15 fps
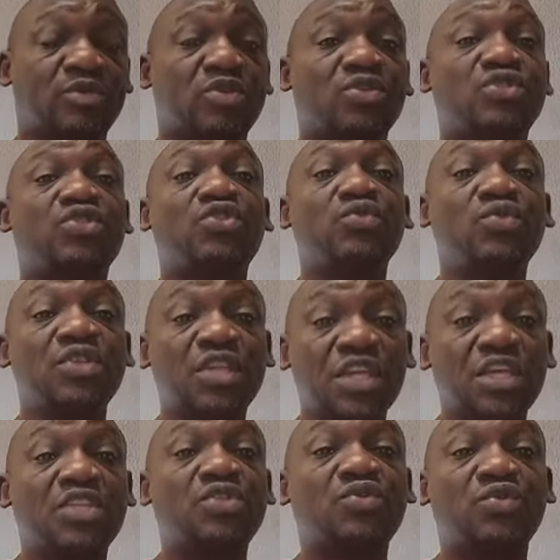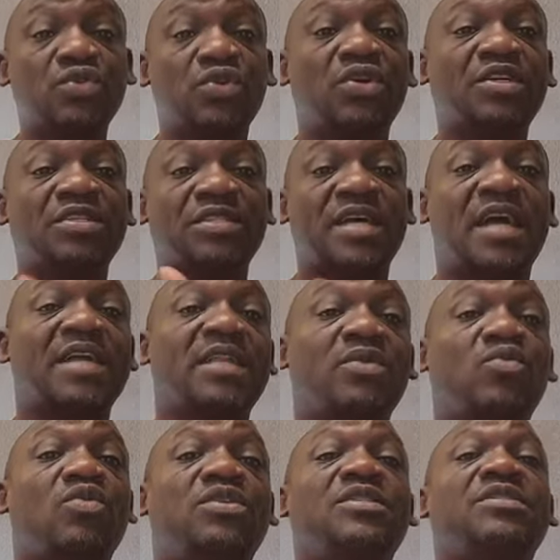because you need to know
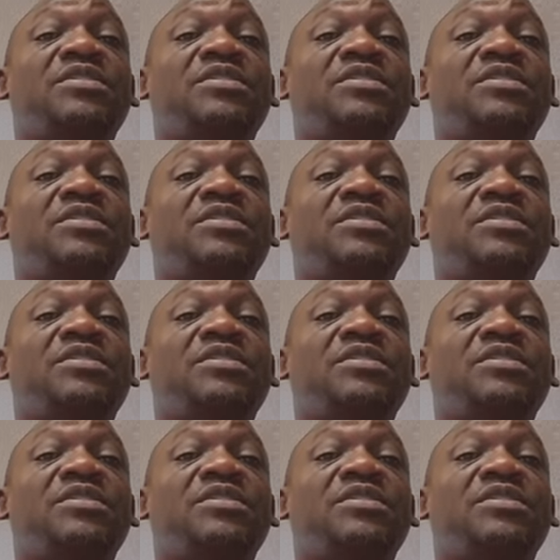exactly what